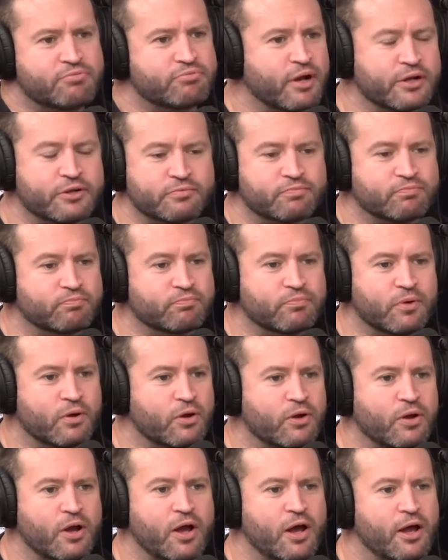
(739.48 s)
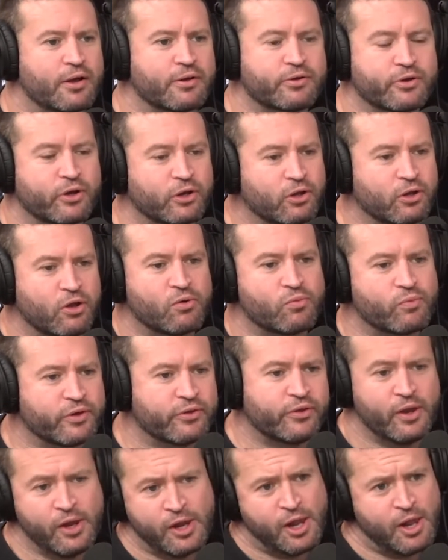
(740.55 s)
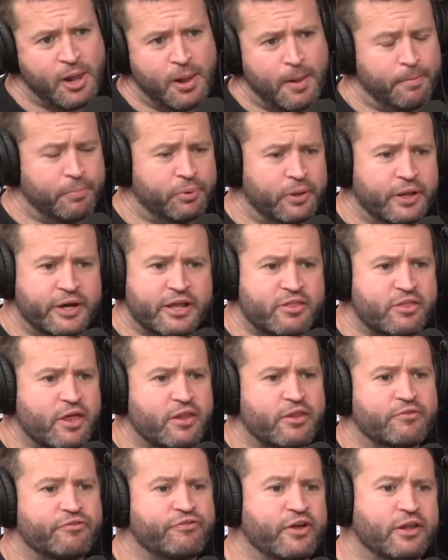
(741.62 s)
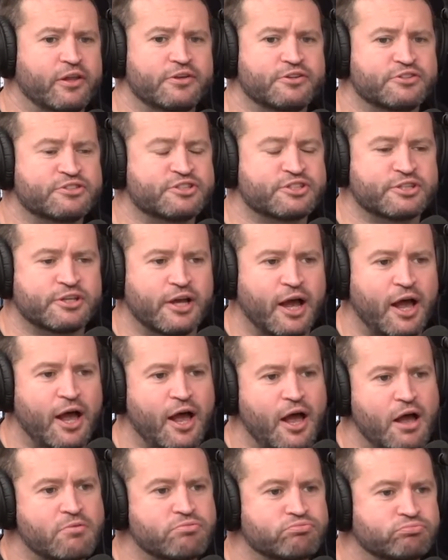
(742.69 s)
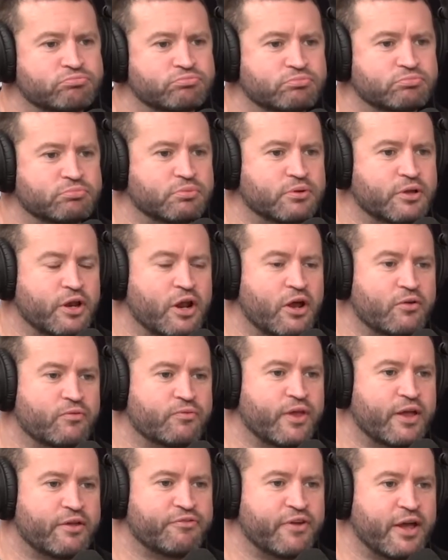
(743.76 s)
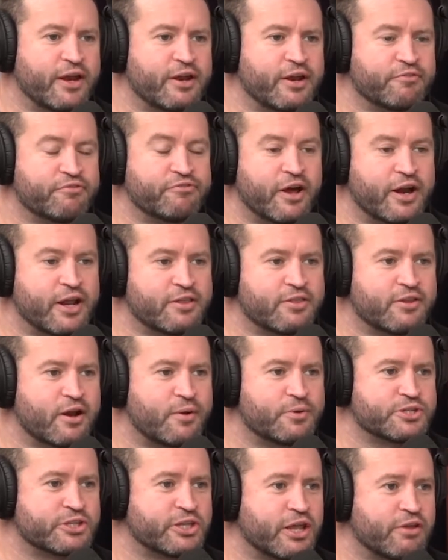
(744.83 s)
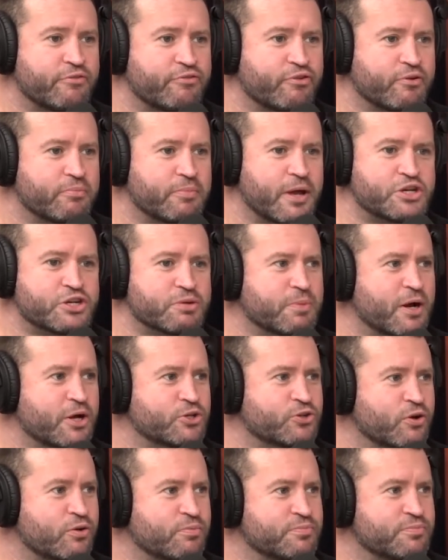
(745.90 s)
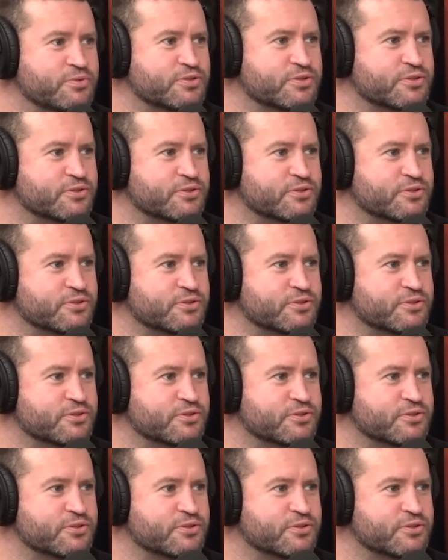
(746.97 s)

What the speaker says: I got along with plenty of the other fellas. They found it funny that I was in there for magic mushrooms.